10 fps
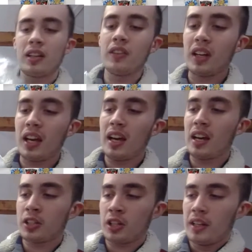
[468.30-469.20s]
Even Ash.
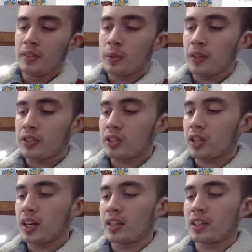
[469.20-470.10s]
We have
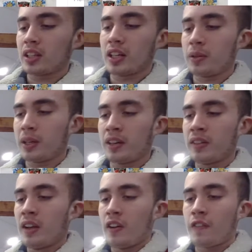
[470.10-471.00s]
Scyther. We have
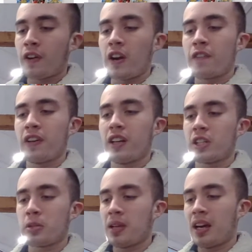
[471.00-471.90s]
Farfetch,
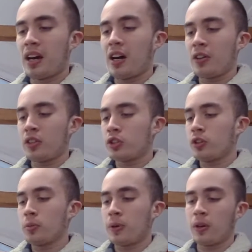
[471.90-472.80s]
Meowth,
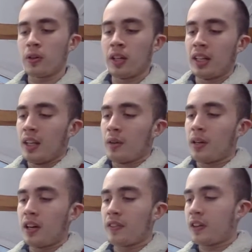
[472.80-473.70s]
Slowpoke. We
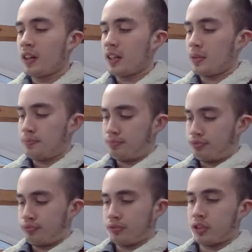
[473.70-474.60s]
have,
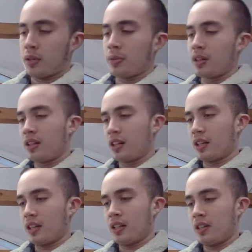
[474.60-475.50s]
somewhere in
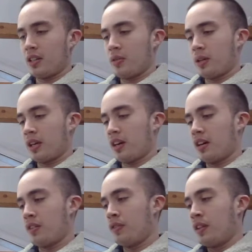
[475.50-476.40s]
here, I know we
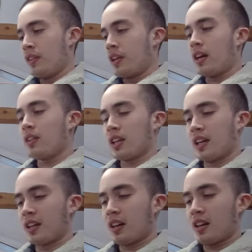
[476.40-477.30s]
have
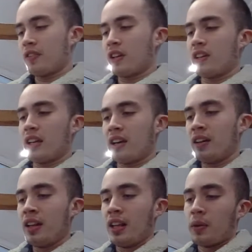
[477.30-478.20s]
Gengar, Venonat.
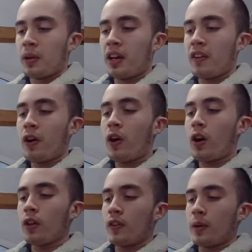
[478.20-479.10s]
We have all
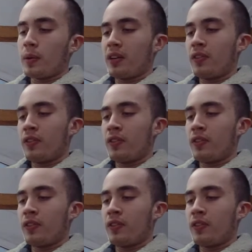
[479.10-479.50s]
of them. We have